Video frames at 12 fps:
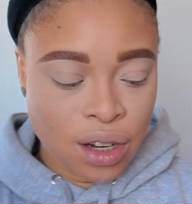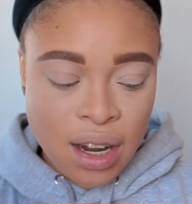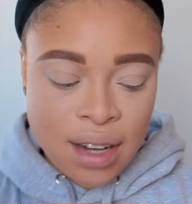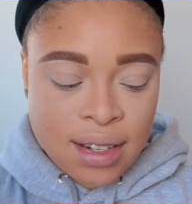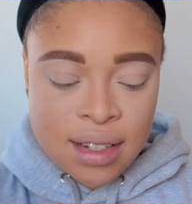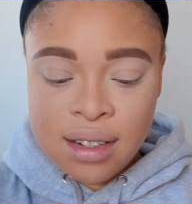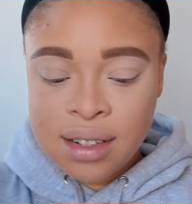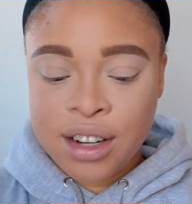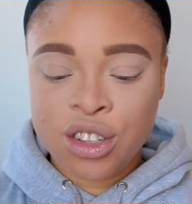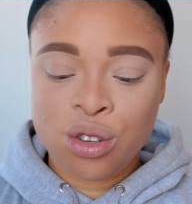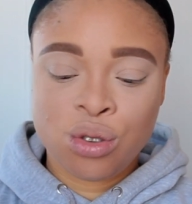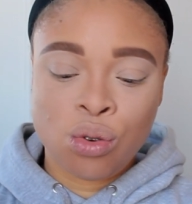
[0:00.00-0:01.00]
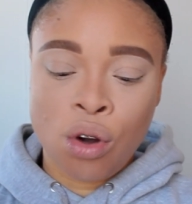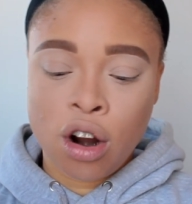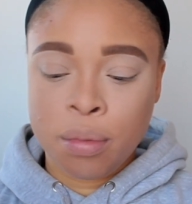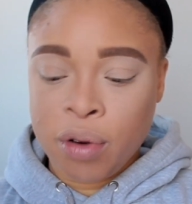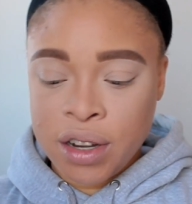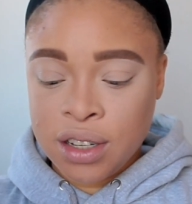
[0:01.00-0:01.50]
It doesn't look like she's too
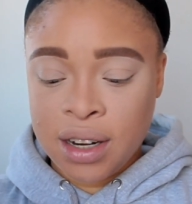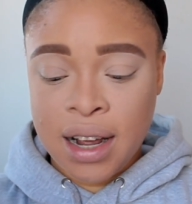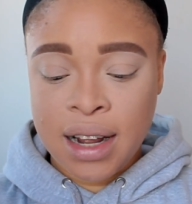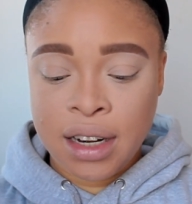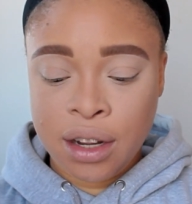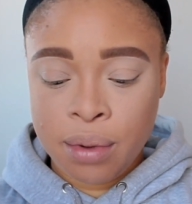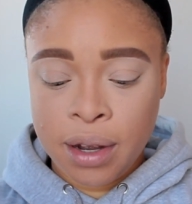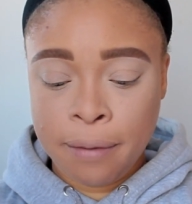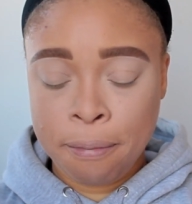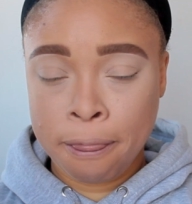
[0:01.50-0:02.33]
hard pressed on it anyway.